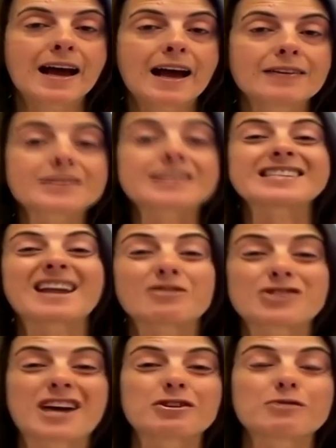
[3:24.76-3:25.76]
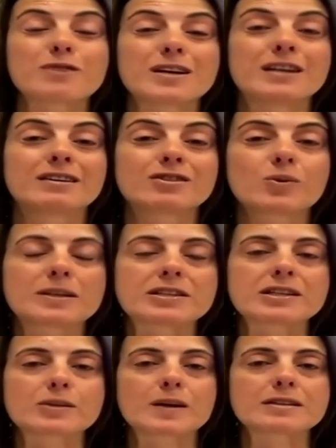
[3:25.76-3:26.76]
This is now January
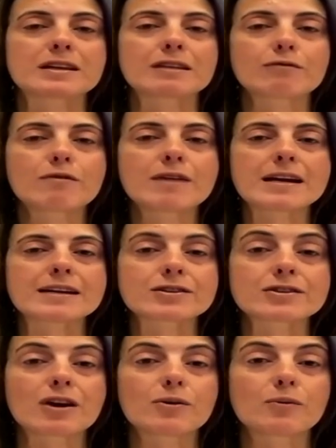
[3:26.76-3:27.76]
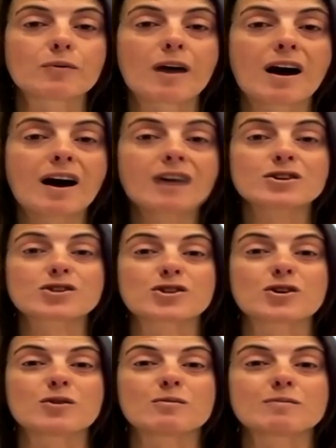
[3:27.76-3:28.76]
2023. So I
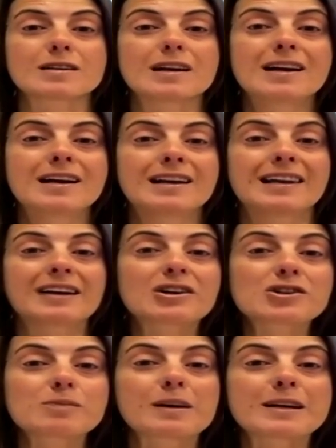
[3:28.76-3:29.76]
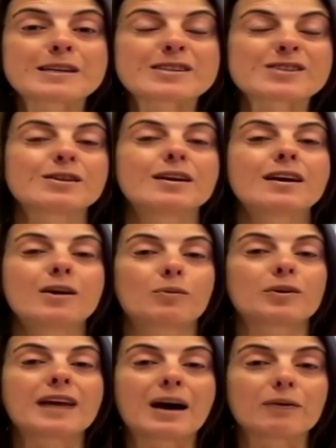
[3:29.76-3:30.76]
assumed Lancashire police
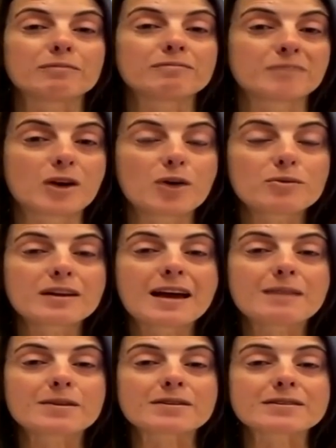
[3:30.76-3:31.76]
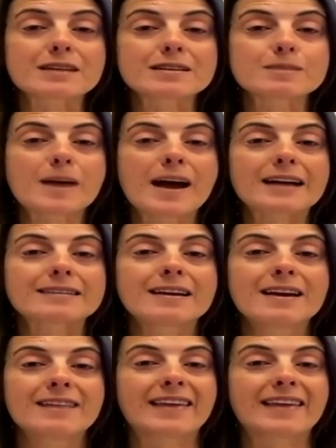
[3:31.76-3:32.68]
would now know the name of the suspect.